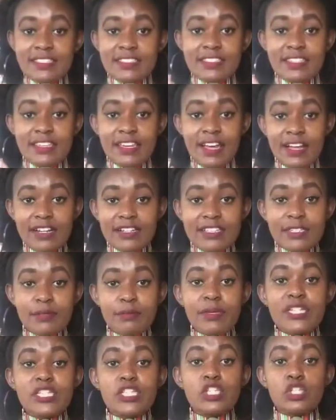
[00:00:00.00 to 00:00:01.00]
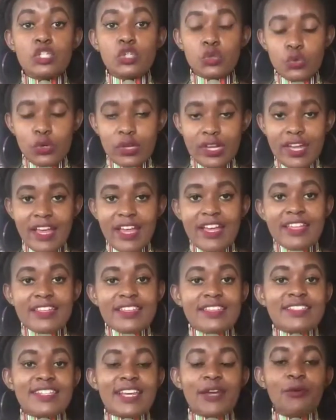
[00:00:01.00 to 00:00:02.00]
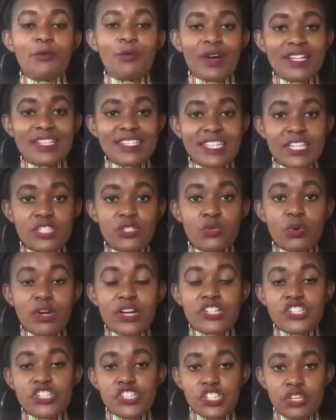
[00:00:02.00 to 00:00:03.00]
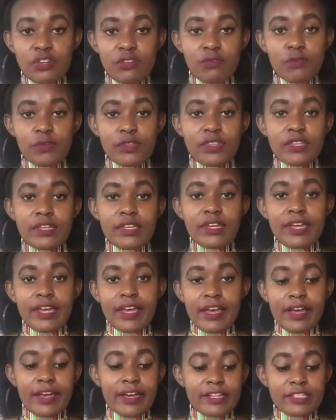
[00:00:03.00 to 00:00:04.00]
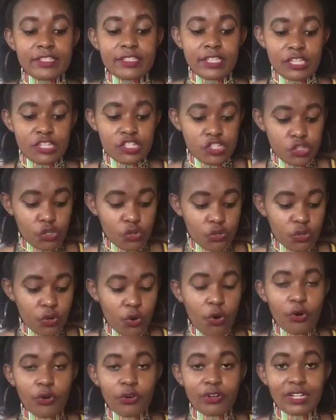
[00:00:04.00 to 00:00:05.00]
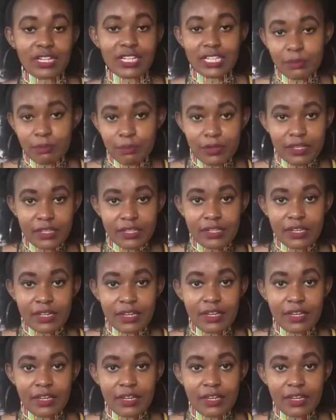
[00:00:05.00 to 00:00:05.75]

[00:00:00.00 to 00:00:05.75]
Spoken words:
is the ultimate look that I wanted to achieve with the hair extension or clipping,